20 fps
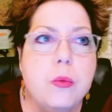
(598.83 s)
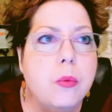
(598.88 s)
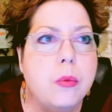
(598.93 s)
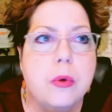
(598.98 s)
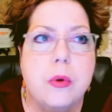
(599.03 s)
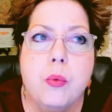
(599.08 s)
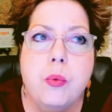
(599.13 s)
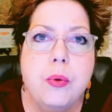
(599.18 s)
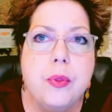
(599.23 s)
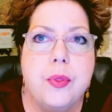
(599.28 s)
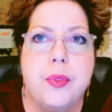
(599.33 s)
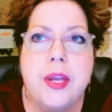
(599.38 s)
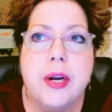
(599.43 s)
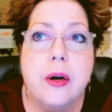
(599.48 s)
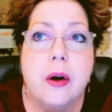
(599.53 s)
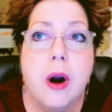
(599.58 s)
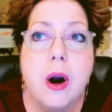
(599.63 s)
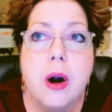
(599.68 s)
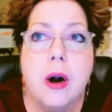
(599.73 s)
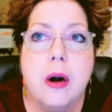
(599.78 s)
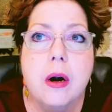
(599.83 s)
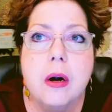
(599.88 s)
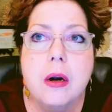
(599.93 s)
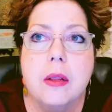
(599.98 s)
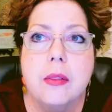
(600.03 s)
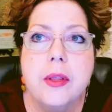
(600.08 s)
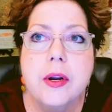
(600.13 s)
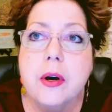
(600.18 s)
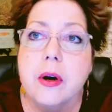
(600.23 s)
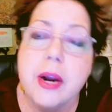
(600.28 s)
there are
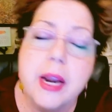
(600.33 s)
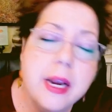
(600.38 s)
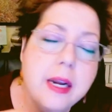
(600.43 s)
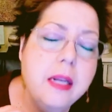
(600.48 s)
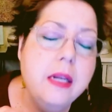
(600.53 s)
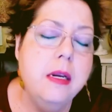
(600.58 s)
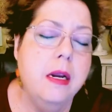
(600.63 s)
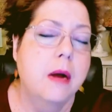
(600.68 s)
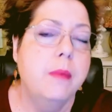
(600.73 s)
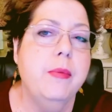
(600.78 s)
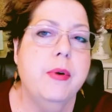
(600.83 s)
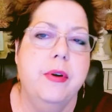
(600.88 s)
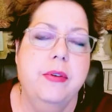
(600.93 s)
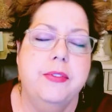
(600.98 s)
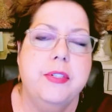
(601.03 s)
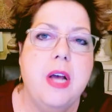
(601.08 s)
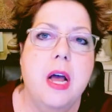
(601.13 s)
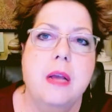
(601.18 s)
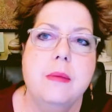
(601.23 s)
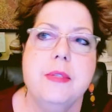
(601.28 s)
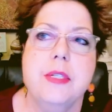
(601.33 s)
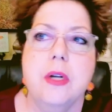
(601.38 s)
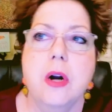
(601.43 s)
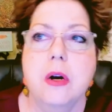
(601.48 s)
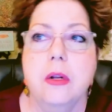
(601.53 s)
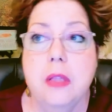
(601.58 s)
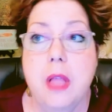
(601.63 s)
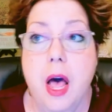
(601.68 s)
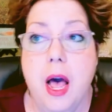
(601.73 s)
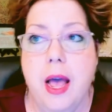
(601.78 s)
any number of times in
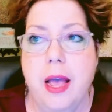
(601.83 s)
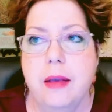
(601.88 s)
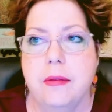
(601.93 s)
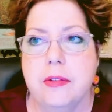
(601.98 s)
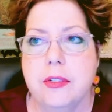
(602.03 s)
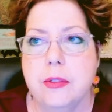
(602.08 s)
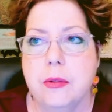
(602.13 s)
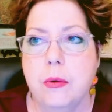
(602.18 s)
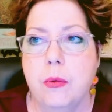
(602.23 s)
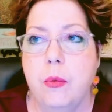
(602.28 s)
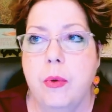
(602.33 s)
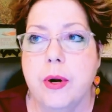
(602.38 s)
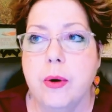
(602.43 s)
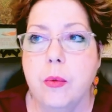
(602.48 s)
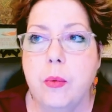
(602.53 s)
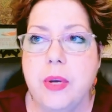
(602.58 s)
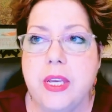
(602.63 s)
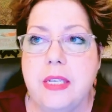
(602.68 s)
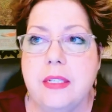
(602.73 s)
our lives where we